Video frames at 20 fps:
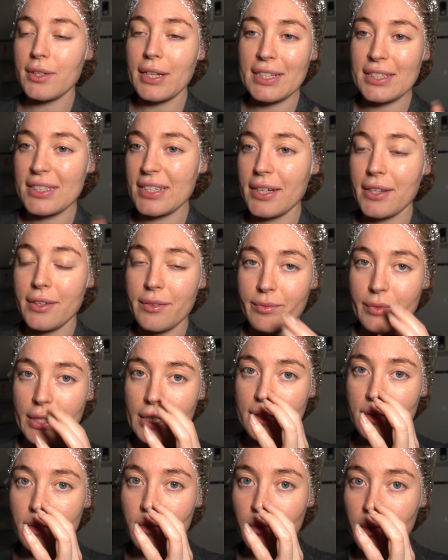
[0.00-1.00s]
That's it.
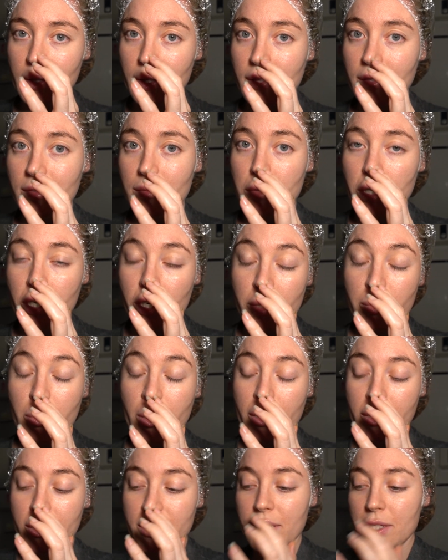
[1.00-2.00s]
That's what Dr.
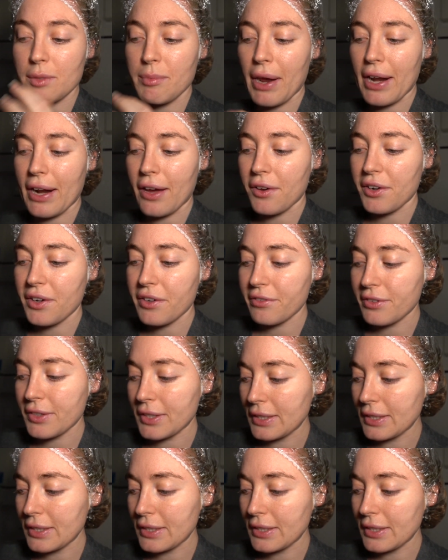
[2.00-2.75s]
Bronner's is made out of.